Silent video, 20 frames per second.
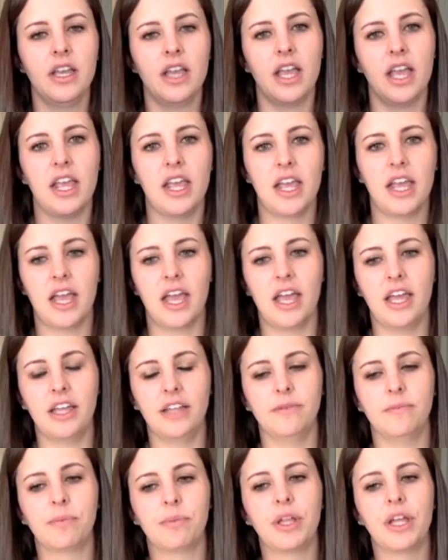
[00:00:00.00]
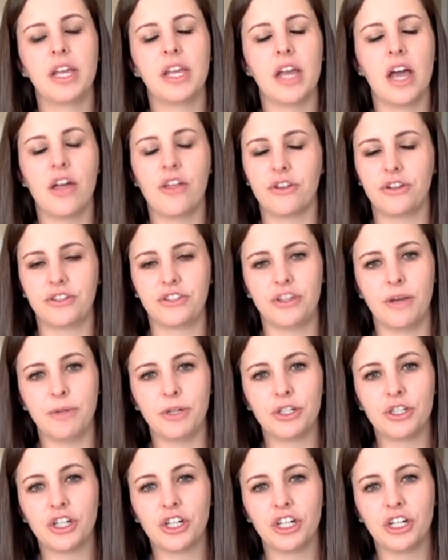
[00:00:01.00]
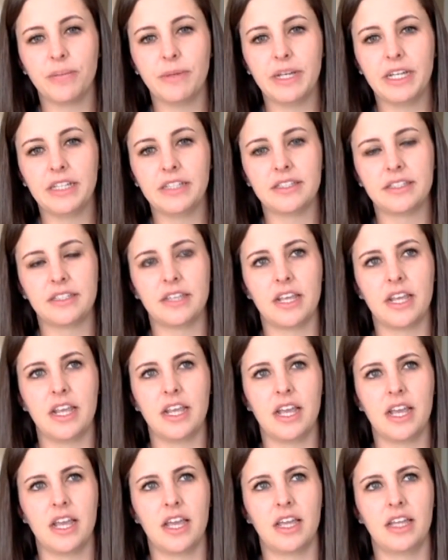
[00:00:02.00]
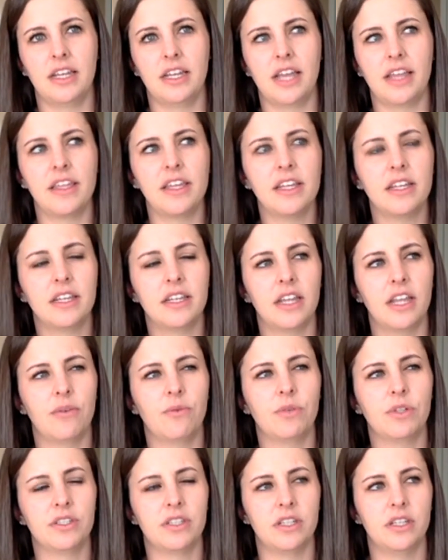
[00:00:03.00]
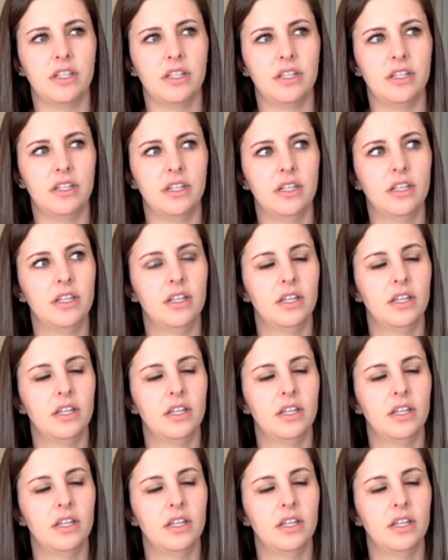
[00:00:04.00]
and playing other summer tournaments and I think in, it was in